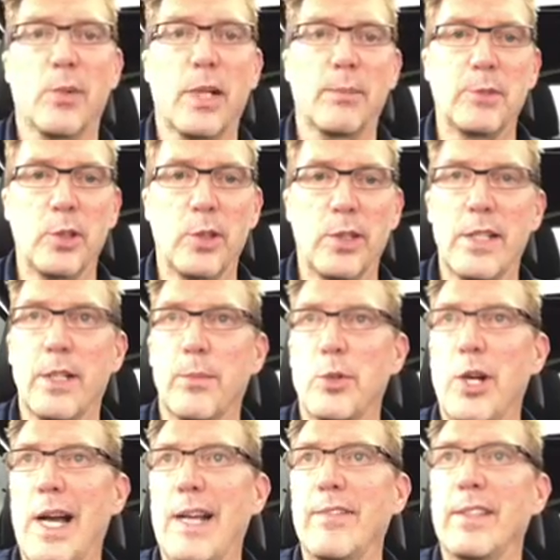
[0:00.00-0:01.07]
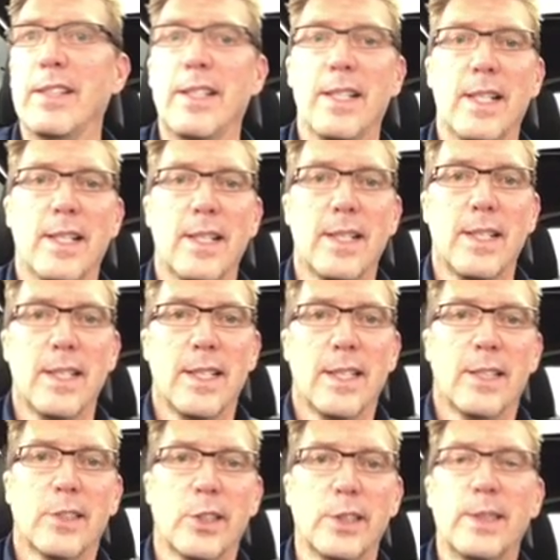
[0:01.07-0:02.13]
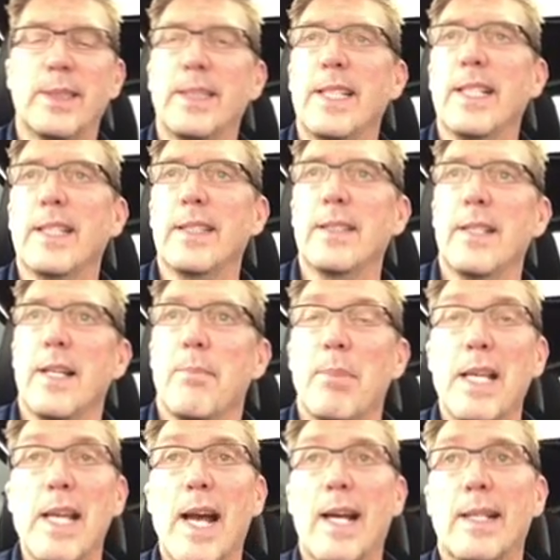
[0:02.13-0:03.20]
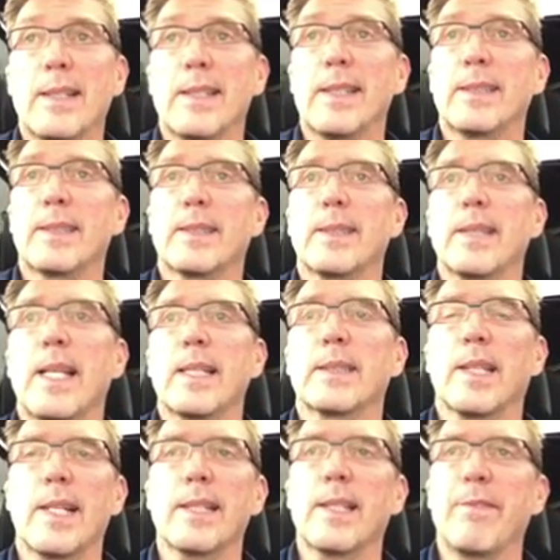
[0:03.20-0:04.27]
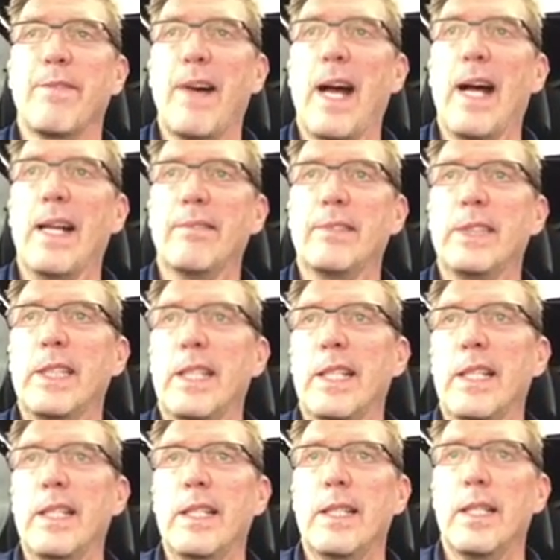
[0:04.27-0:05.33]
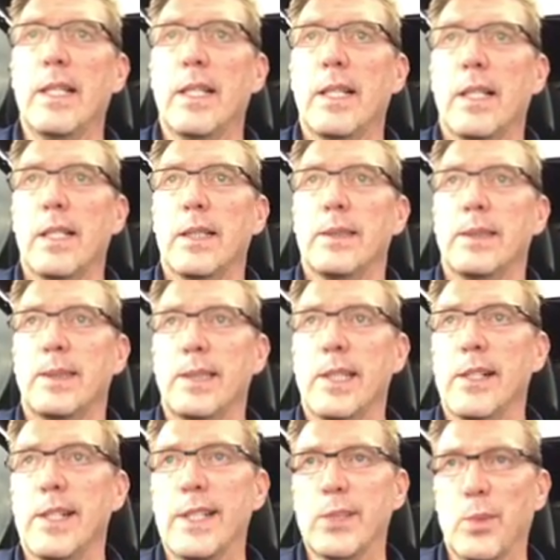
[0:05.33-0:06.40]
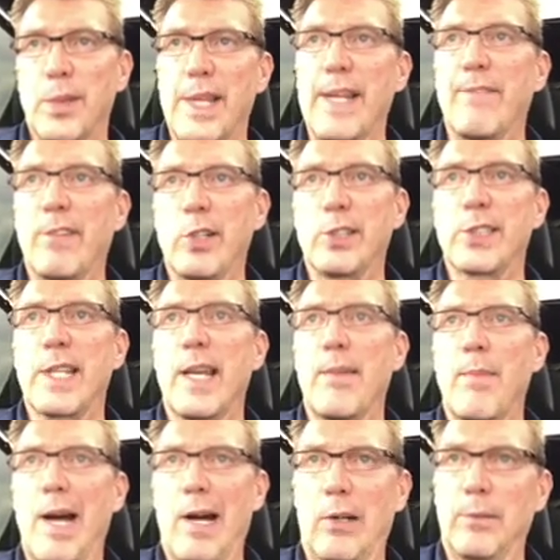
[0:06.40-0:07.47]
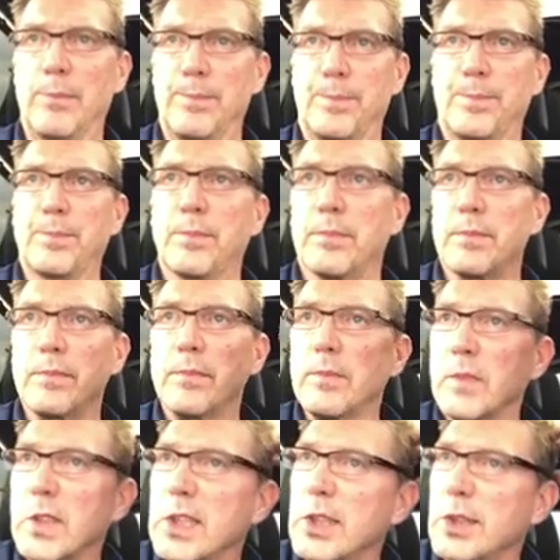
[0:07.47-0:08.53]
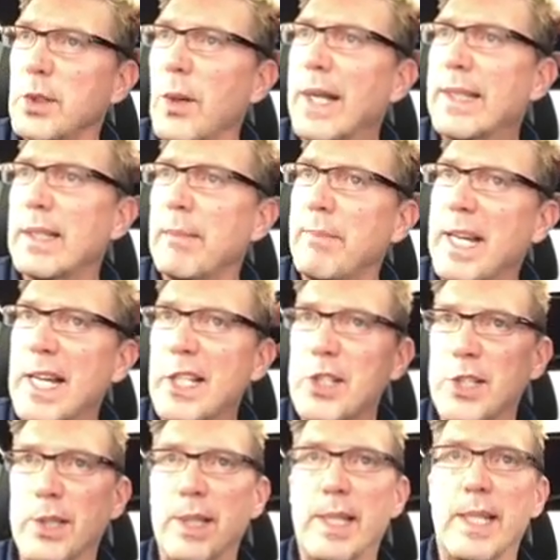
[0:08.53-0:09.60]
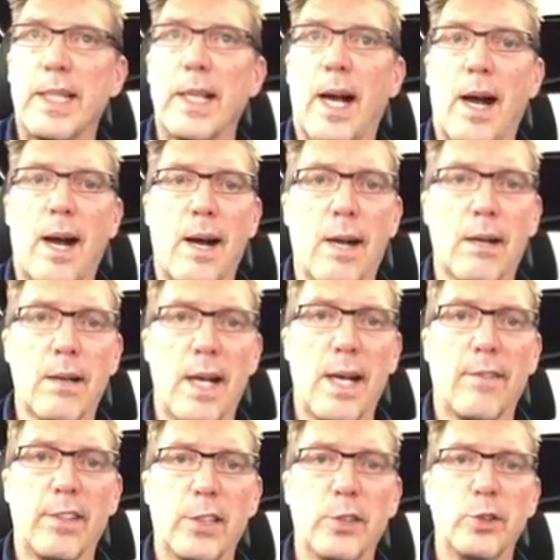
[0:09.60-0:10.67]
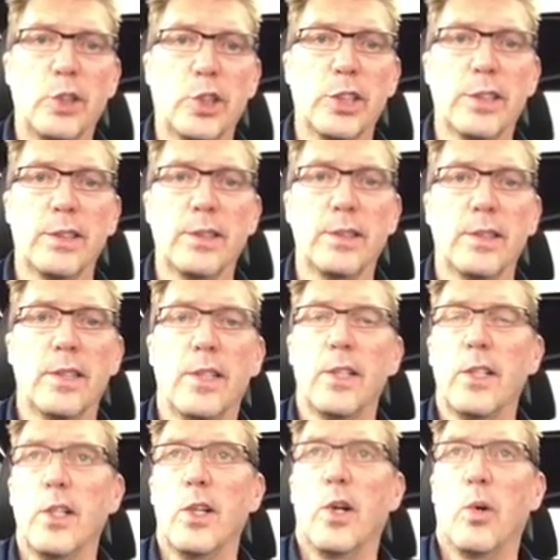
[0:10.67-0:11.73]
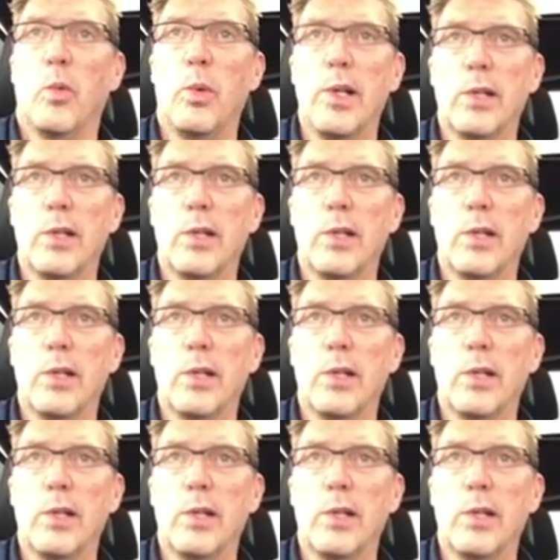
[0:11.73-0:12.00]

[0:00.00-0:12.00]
to what I'm doing here. I'm driving. Good to see you. But yeah, it's like the 5D series when they first came out. So I can imagine the R evolution